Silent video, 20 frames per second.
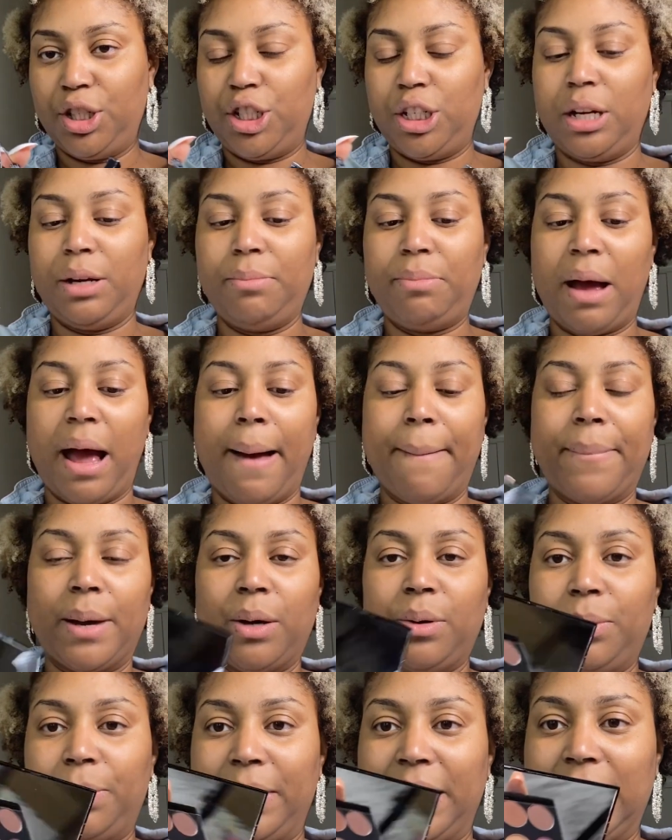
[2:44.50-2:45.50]
and pop
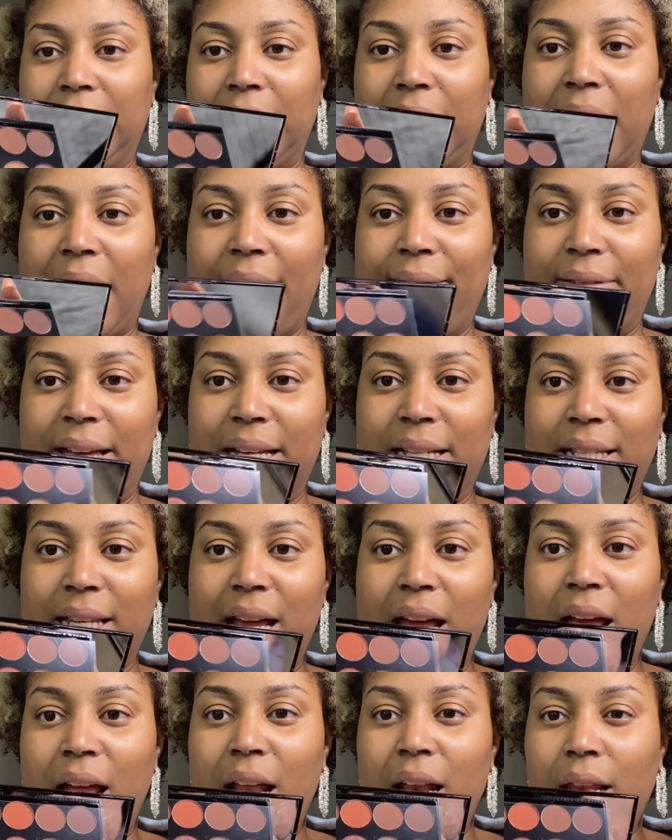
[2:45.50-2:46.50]
open. Love it.
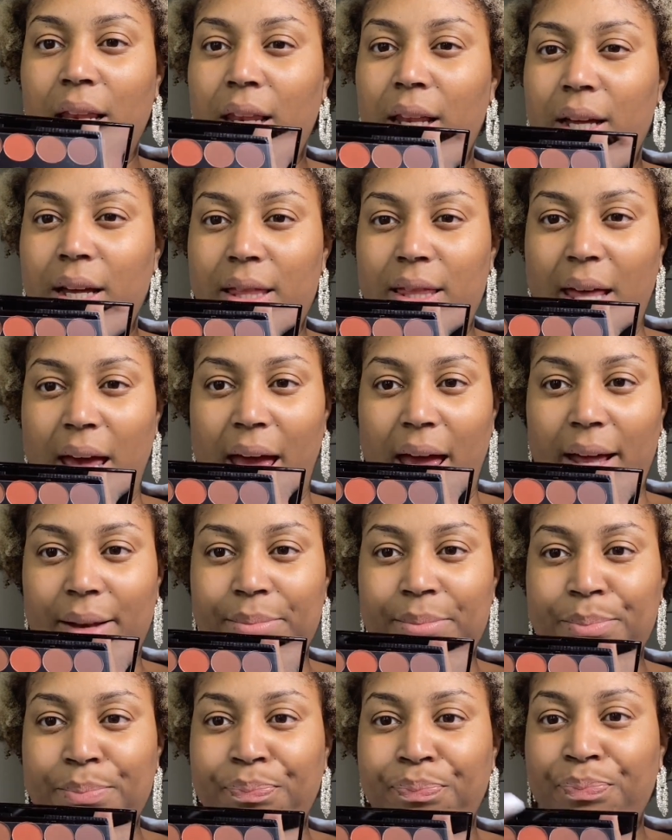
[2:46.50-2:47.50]
Look at that.
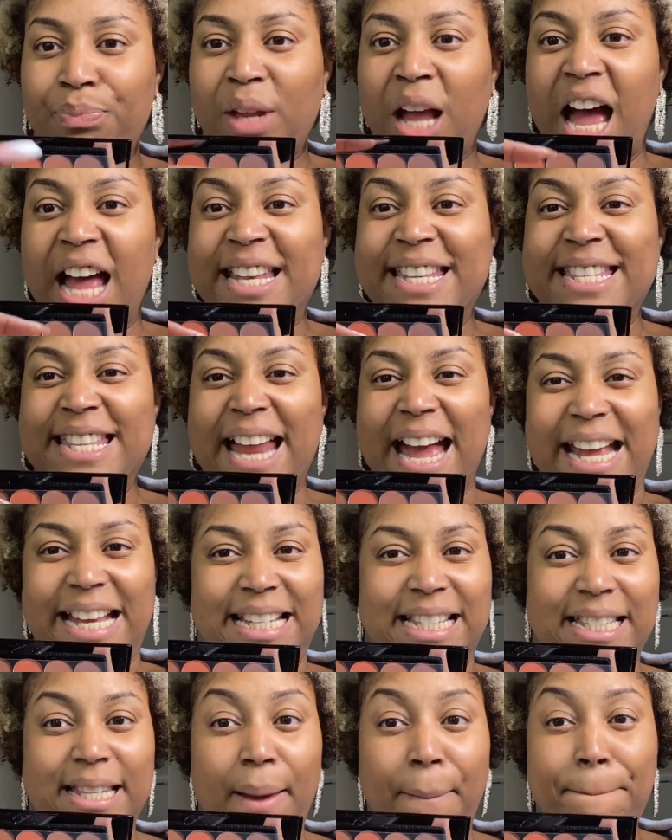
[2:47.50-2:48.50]
A
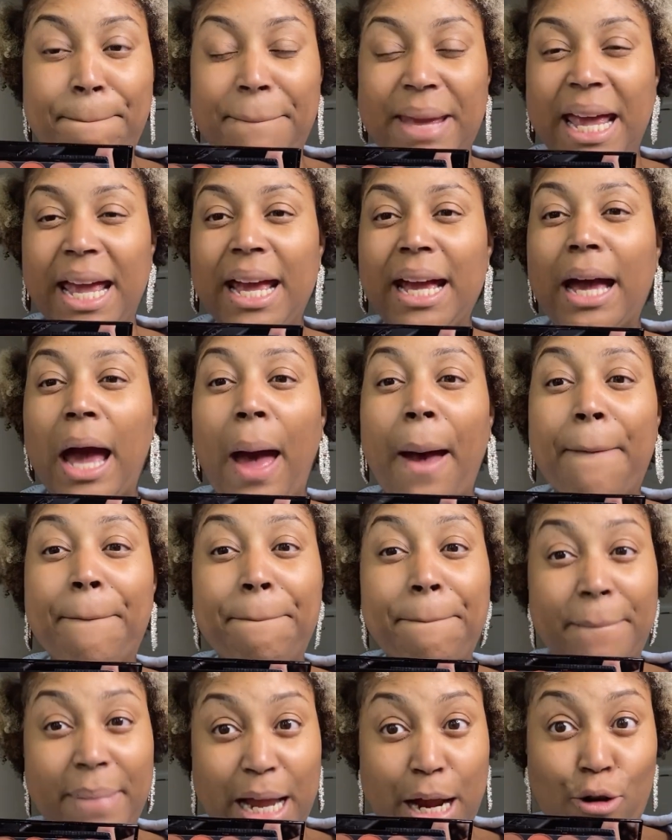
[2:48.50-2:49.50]
nice big
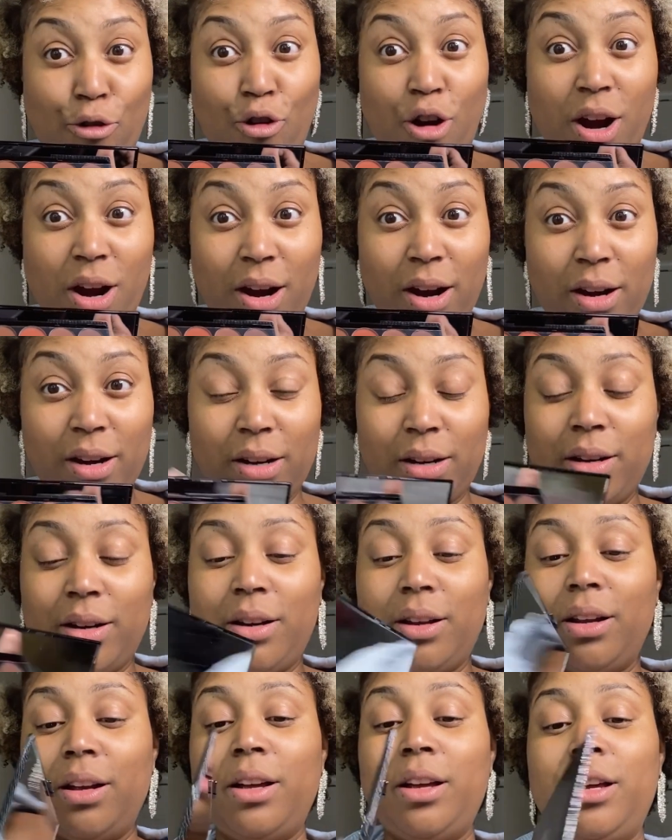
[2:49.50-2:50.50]
mirror.
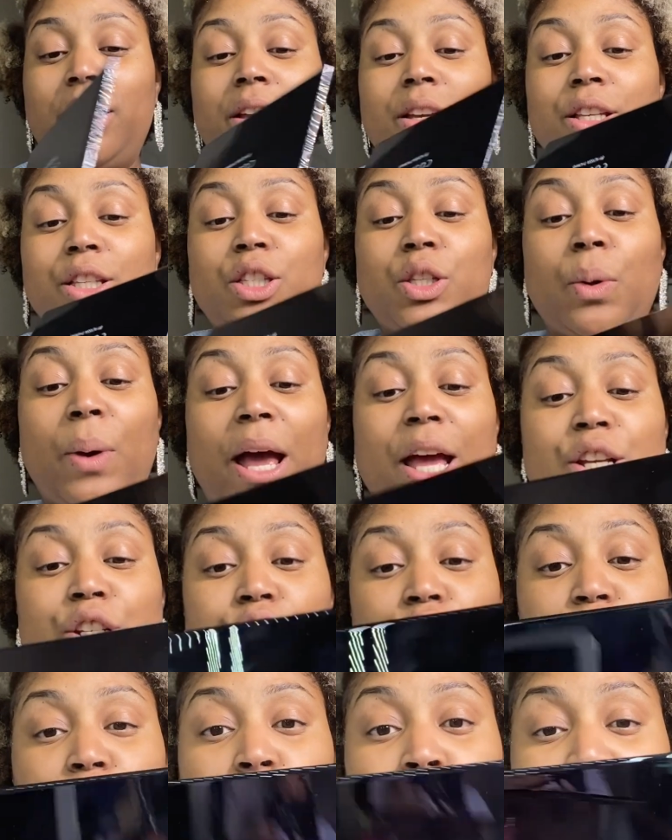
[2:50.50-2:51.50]
So as you're
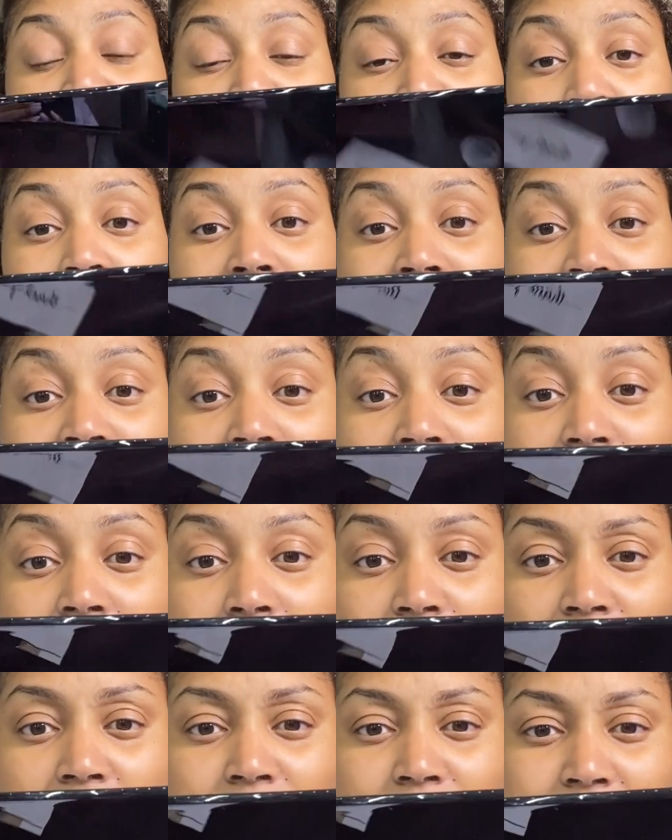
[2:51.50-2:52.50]
doing your makeup,
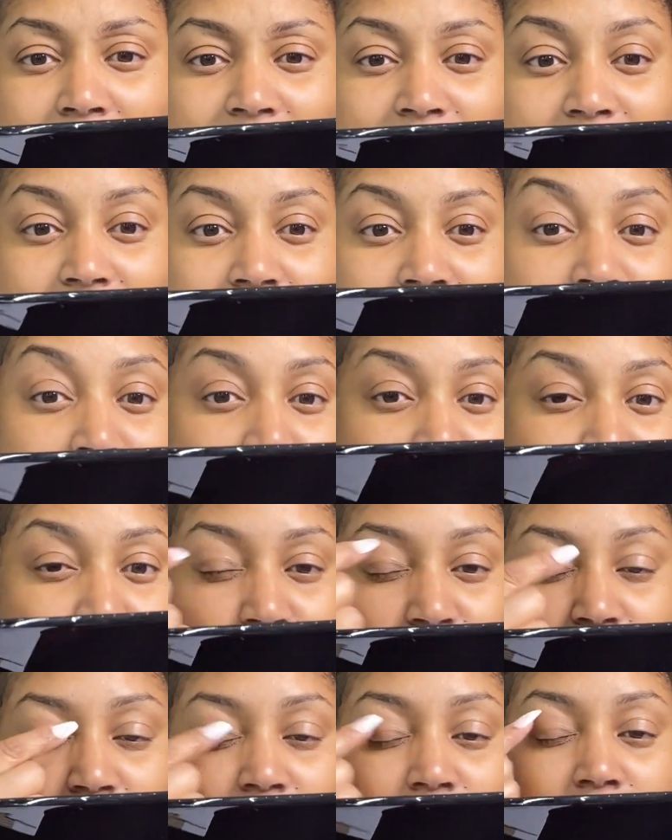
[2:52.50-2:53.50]
oh my goodness, you
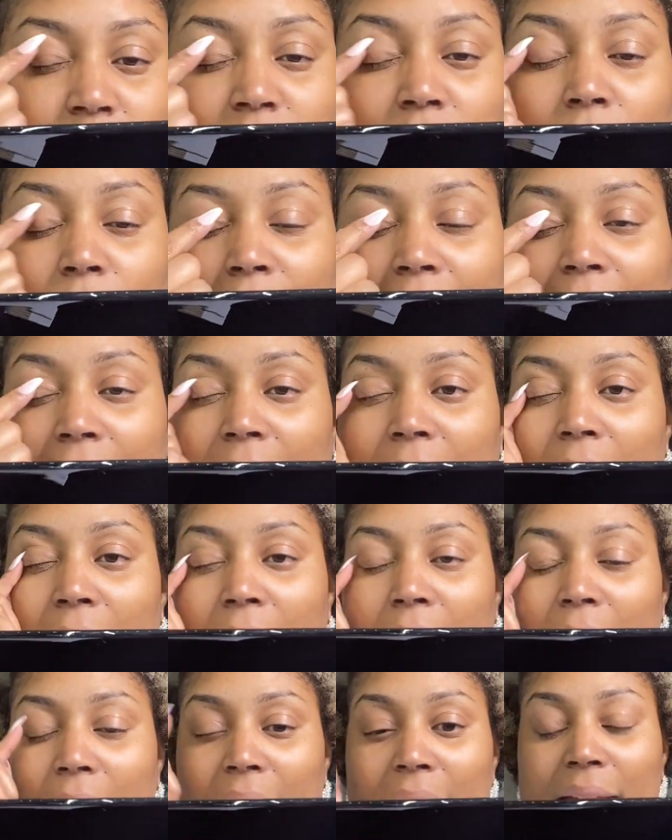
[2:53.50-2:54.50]
can just go
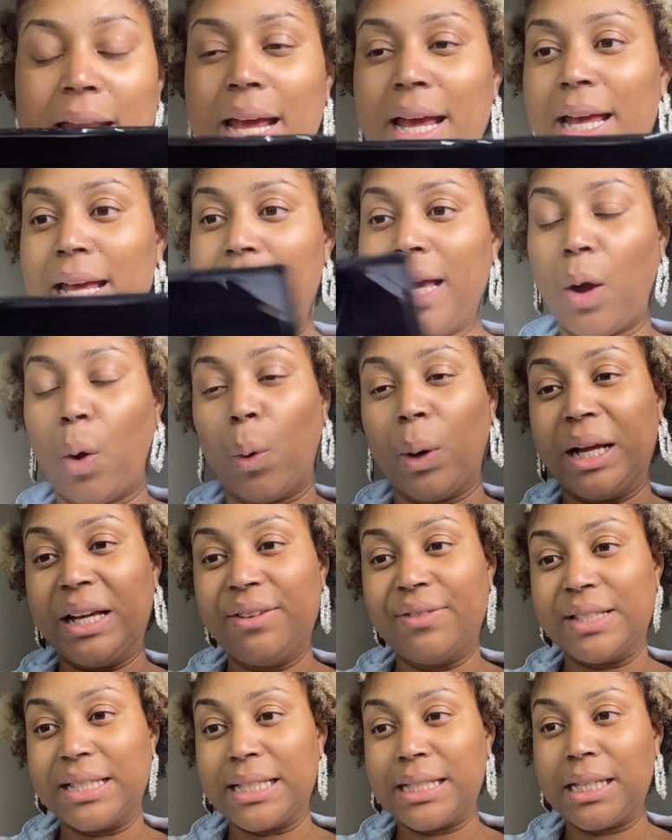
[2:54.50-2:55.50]
ahead or
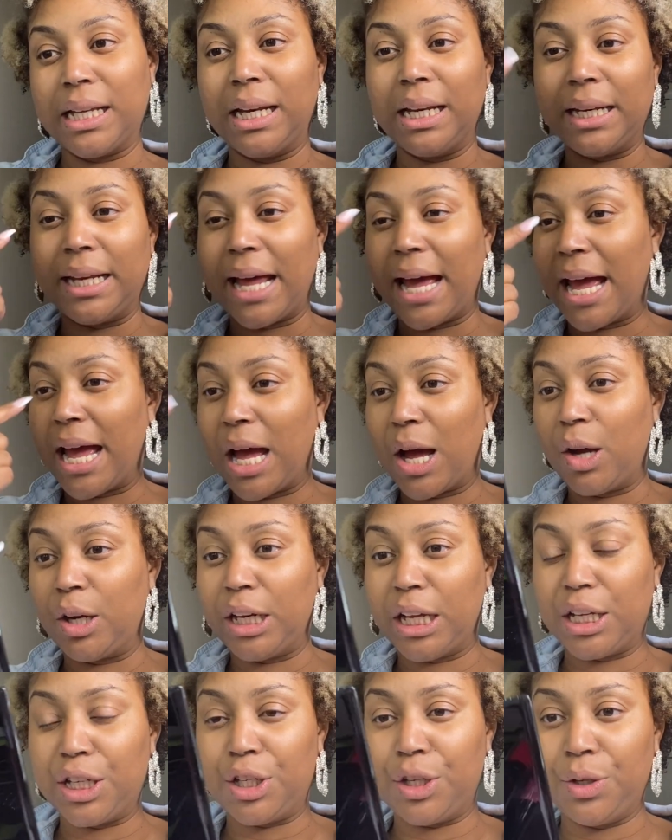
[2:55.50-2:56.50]
even sit it down
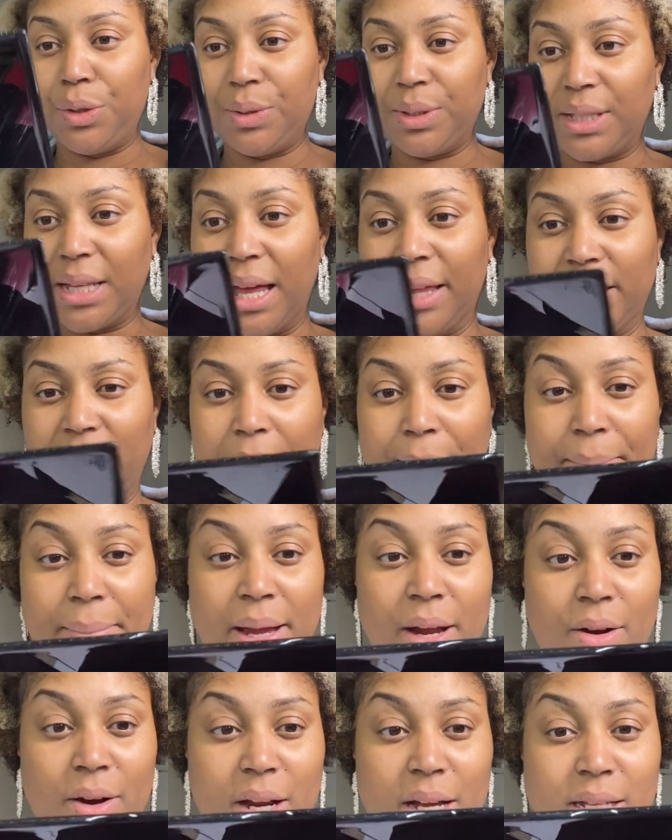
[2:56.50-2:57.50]
and use that. That
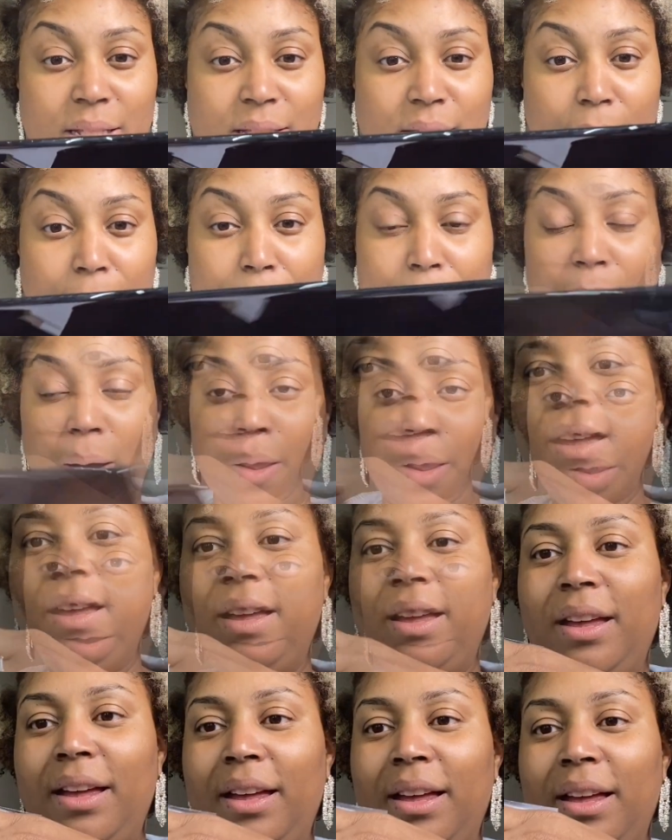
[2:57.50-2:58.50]
mirror is the bomb.